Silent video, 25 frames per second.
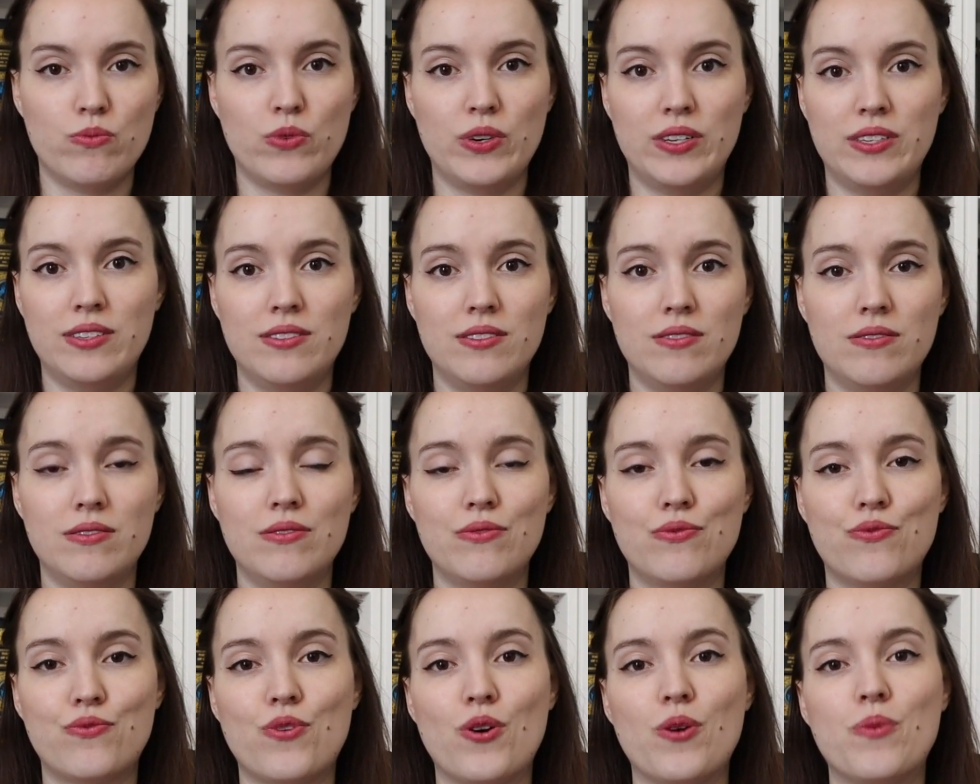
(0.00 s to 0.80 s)
when
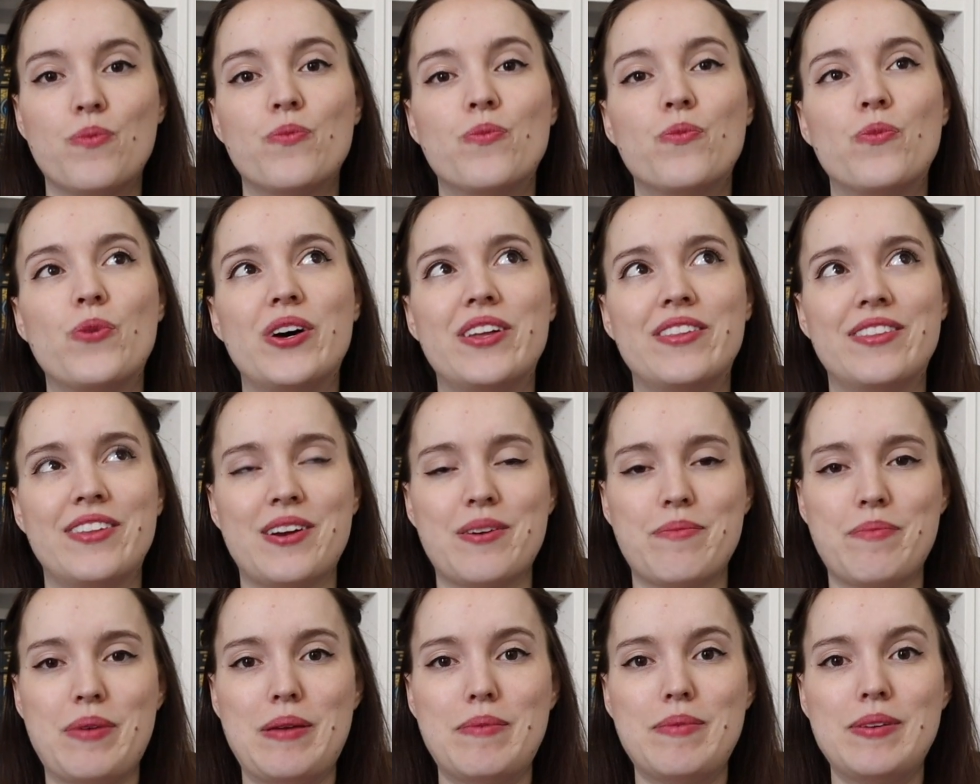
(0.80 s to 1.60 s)
from when
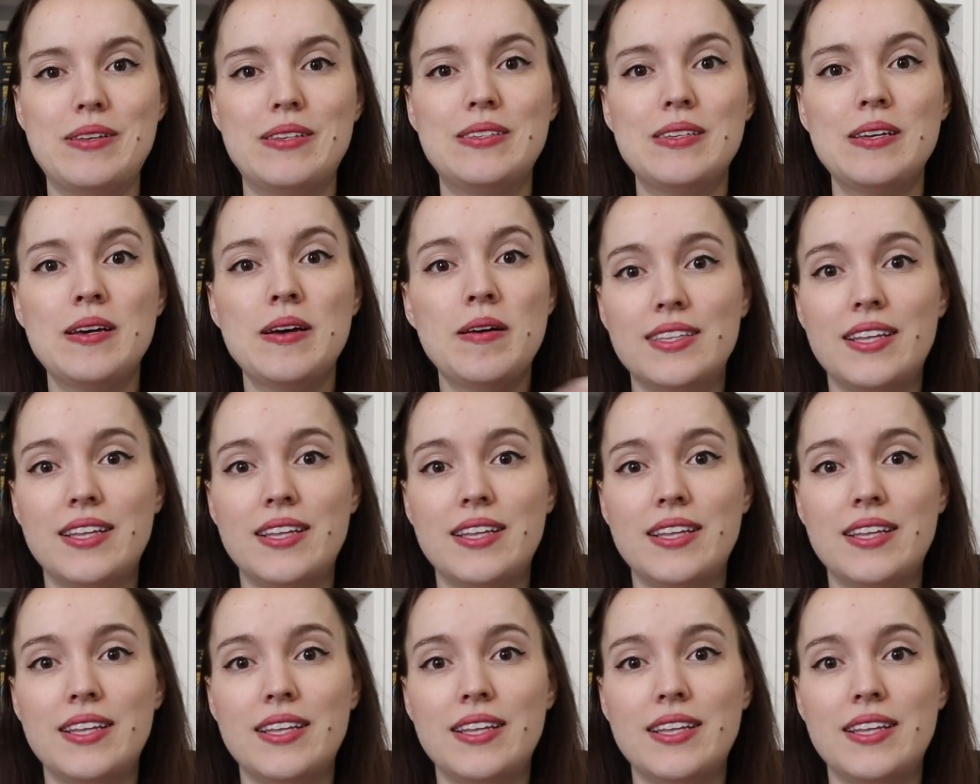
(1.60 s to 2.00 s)
they're babies.